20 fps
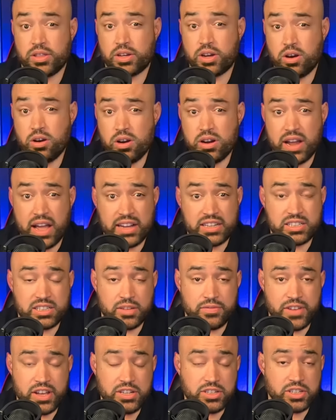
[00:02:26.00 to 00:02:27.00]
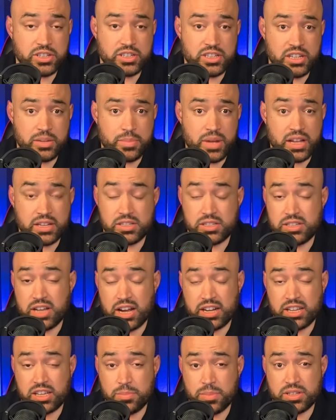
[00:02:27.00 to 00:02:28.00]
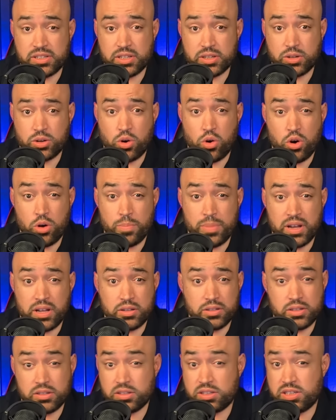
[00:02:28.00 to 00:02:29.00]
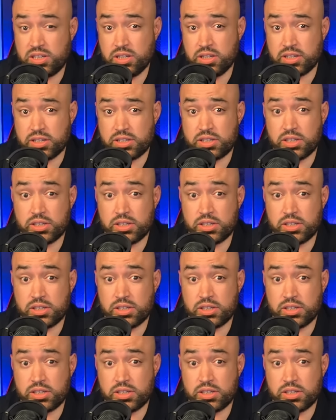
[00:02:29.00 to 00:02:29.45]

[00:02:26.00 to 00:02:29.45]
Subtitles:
The current excavation team has documented corbelled ceiling